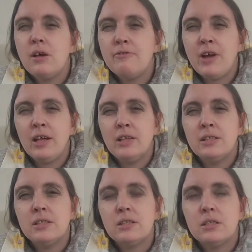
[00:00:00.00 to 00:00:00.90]

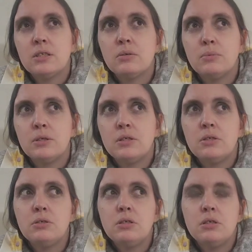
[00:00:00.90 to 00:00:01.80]
violence, which
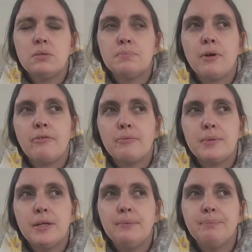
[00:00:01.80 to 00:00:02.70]
usually doesn't bother
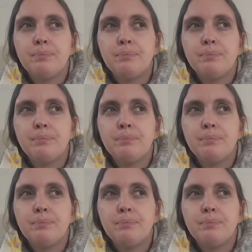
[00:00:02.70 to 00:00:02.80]
me.